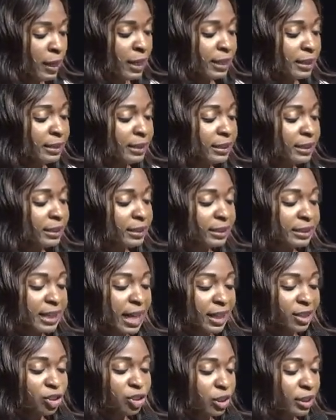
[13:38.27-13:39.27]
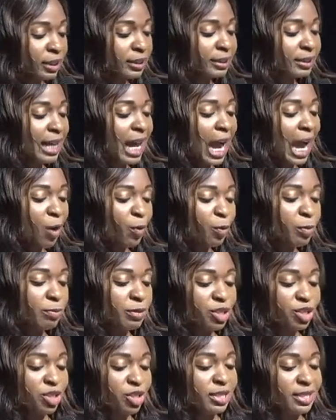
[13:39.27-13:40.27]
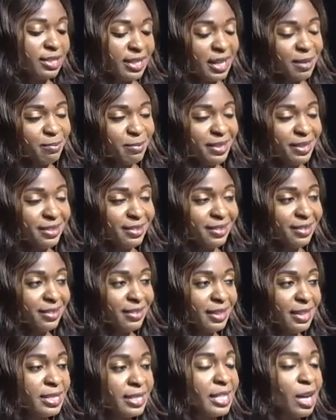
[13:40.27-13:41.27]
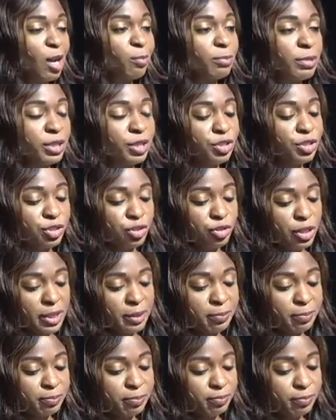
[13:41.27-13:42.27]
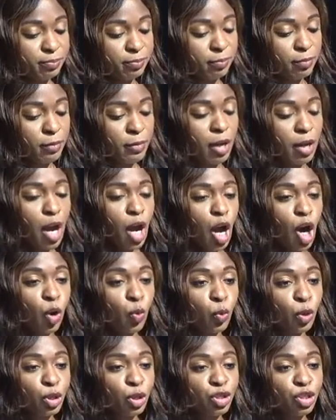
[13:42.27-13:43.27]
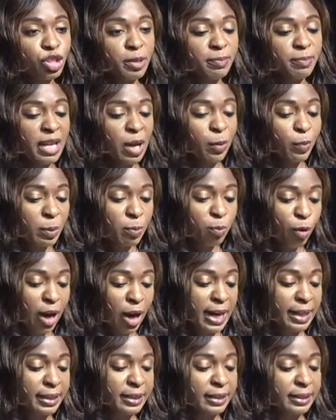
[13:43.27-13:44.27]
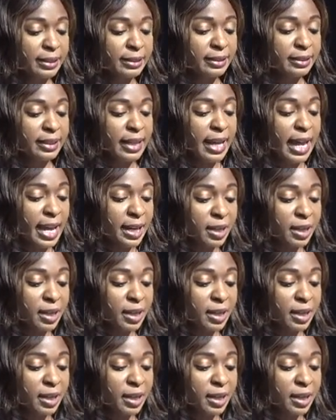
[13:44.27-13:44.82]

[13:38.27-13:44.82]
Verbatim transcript: This is not just our mission statement, it's our ministry, a worship that we practice and